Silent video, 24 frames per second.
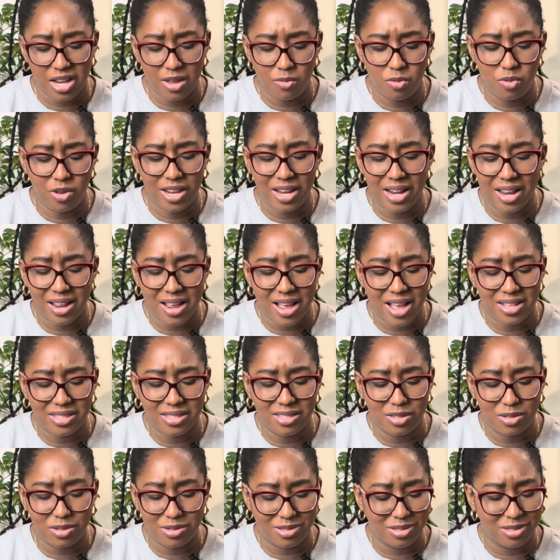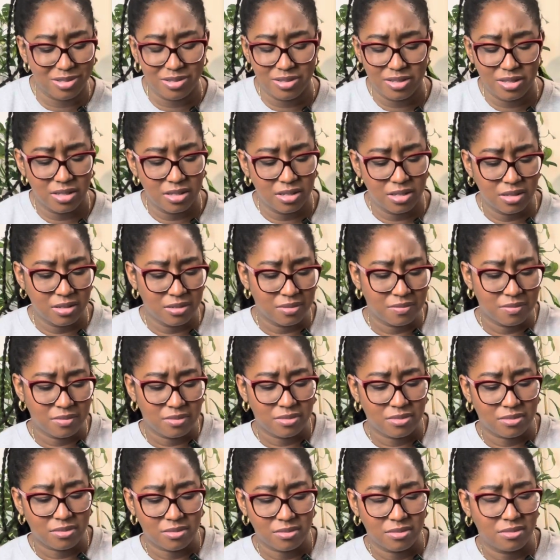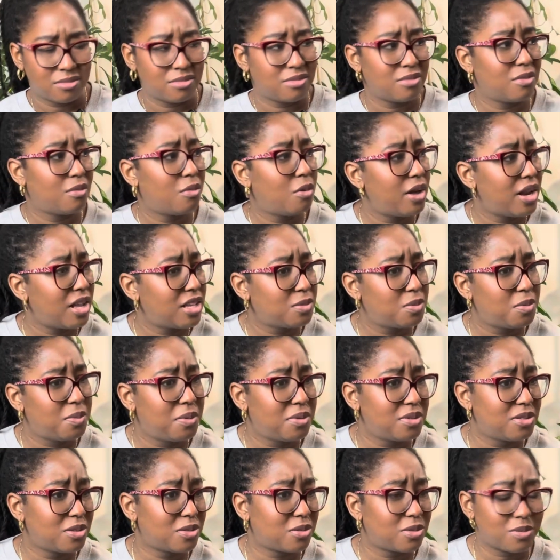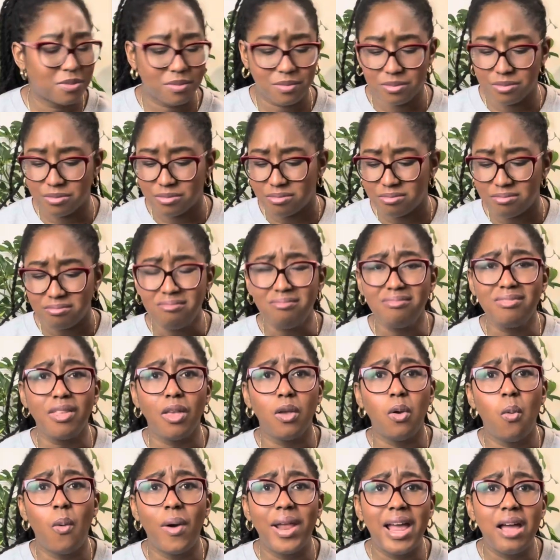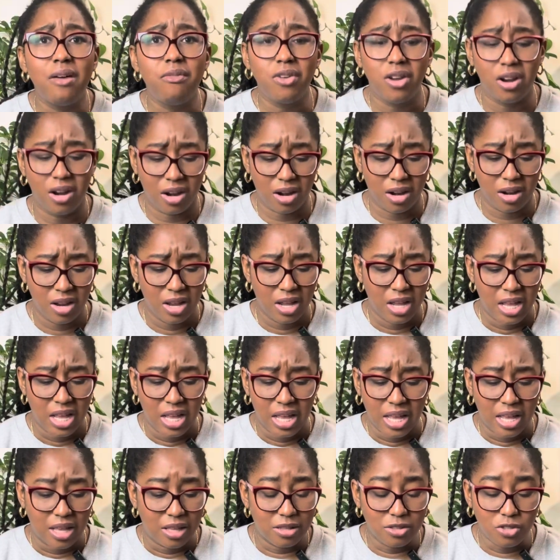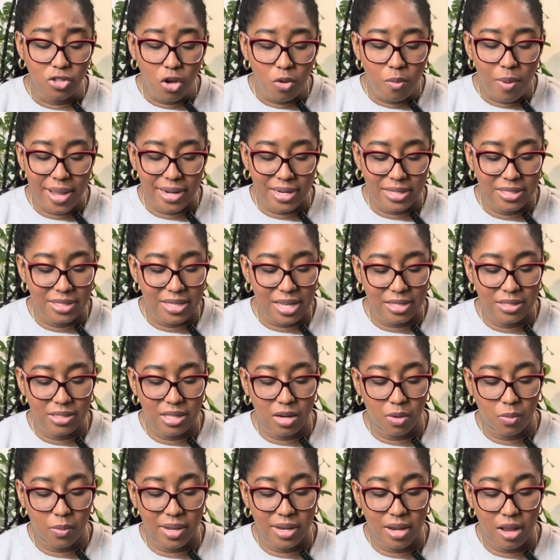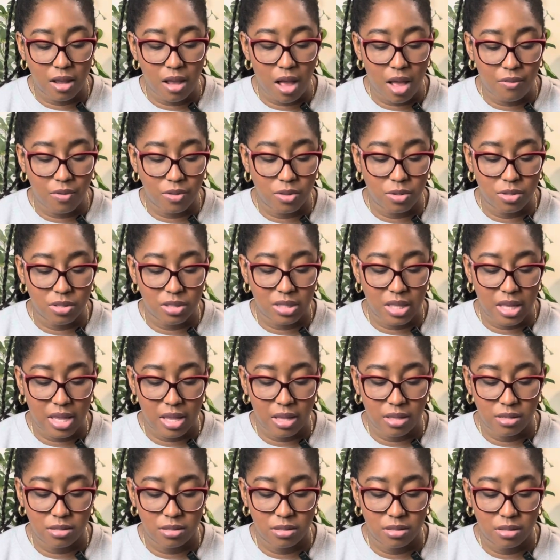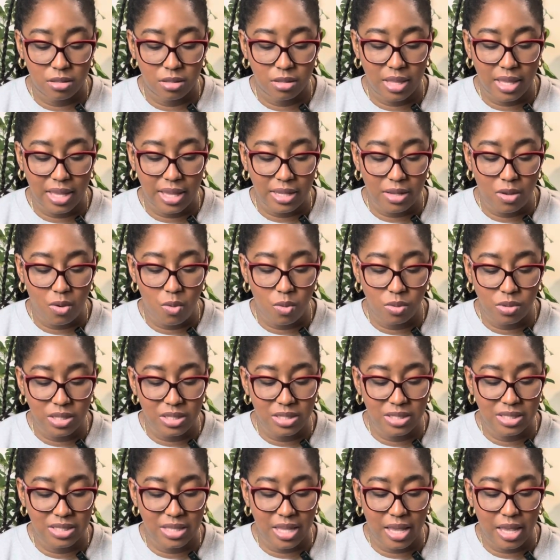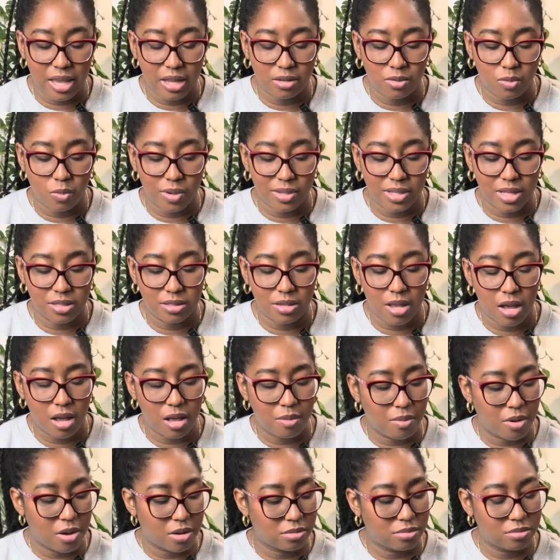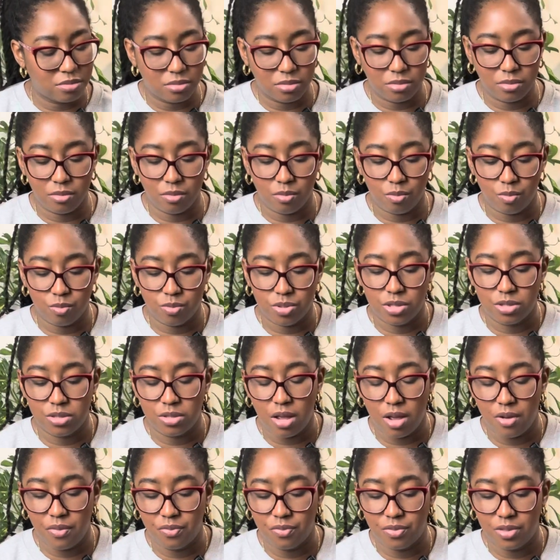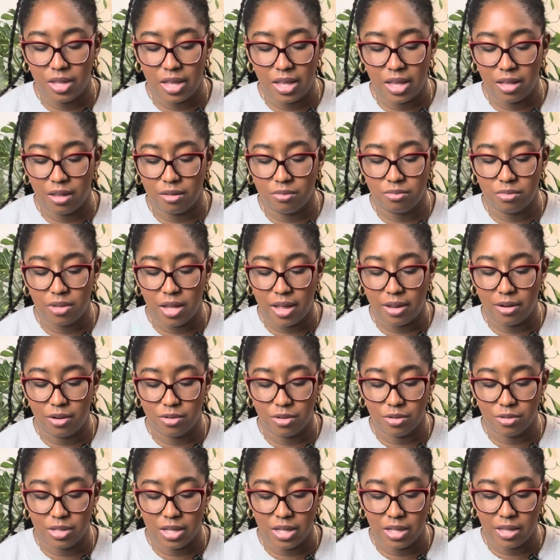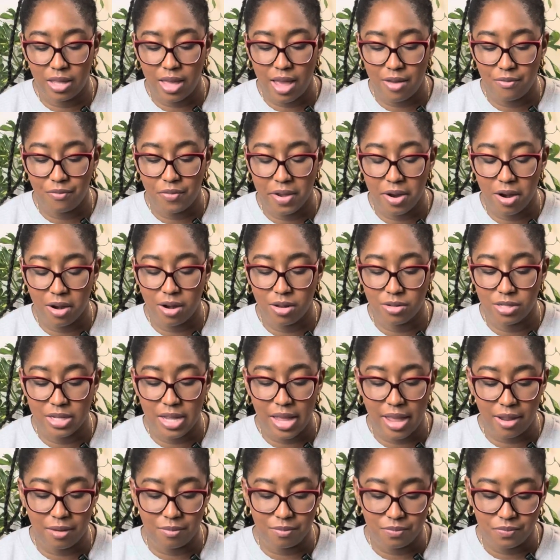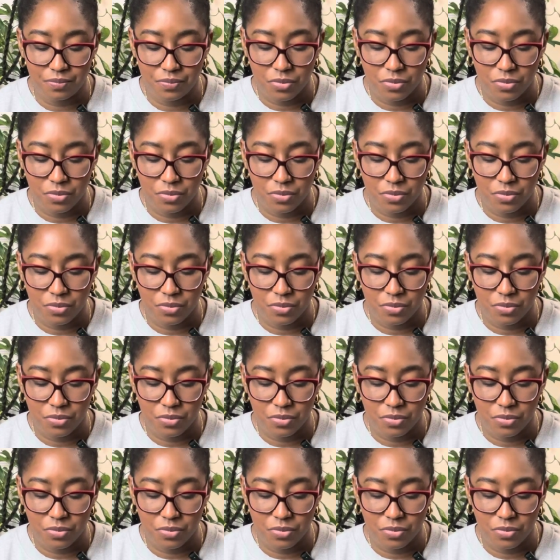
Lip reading: I'm waiting on God to, what else people do? Whatever. Nobody says they're waiting on God for those things. They only say it when they talk about stuff they can't figure out how to get.